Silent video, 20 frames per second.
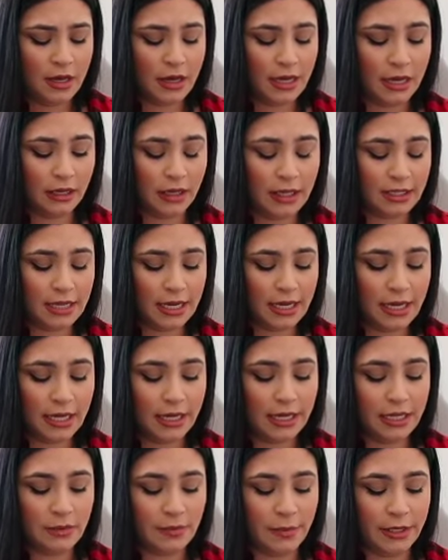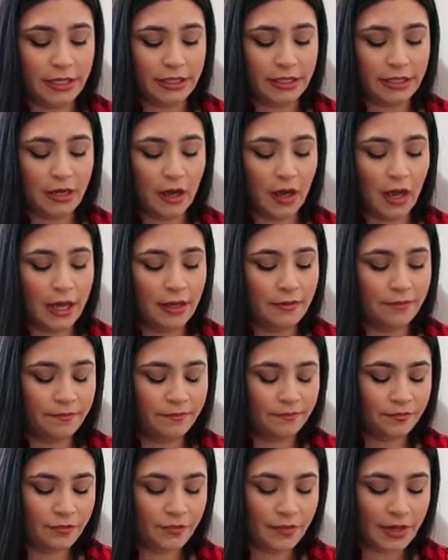It looks like it is, but it's not.
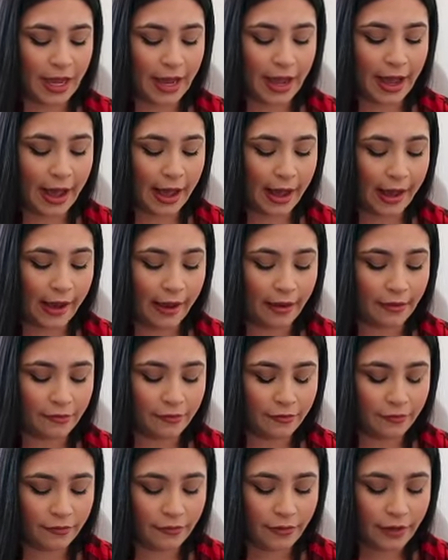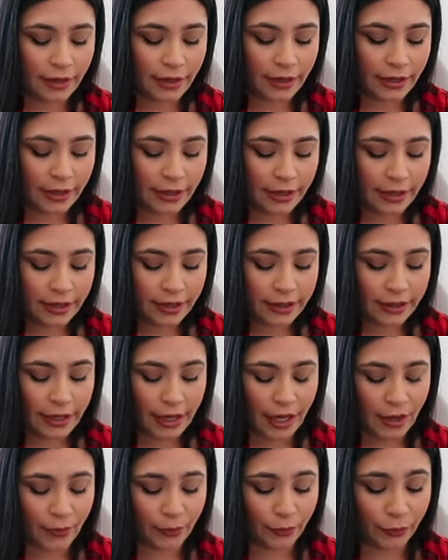I have
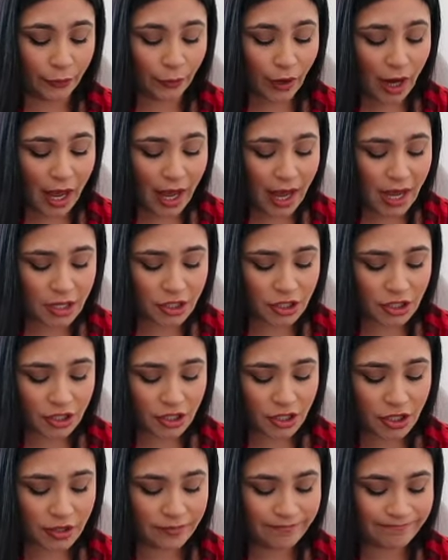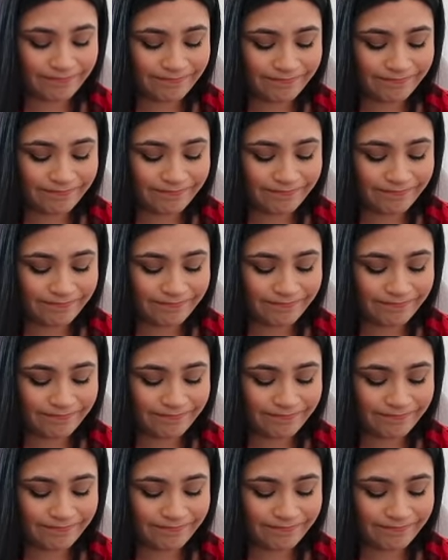a brush,